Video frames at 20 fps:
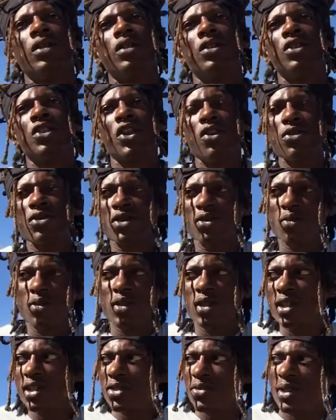Chosen
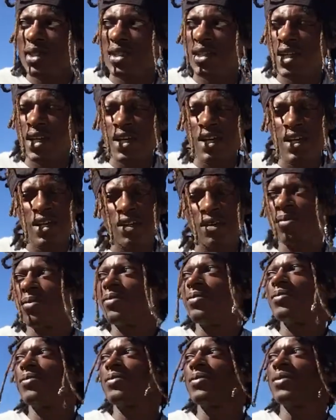ones, what's up?
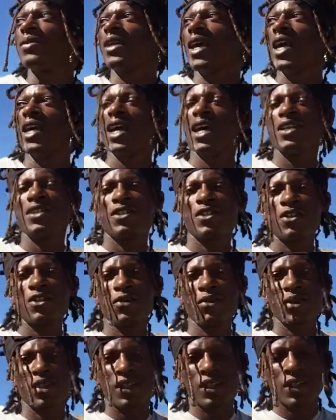How you guys
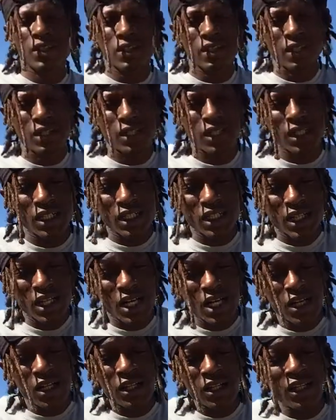doing?
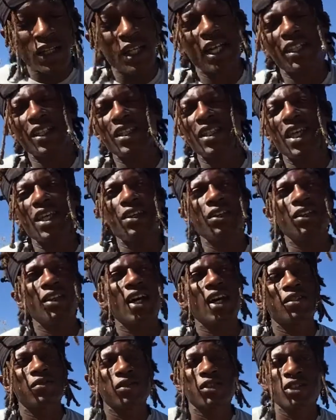Like to thank you
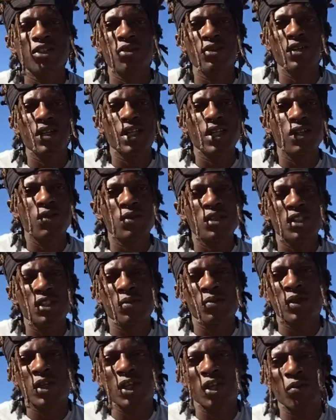guys for tuning in with your
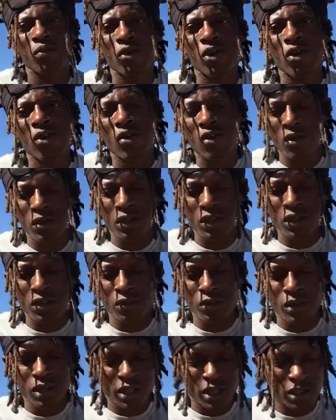big bro, only the
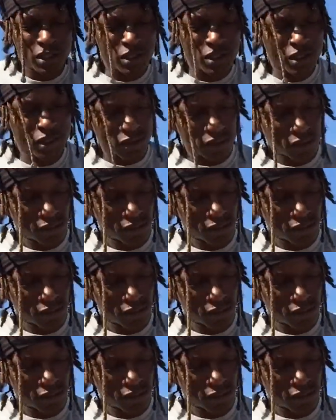realist.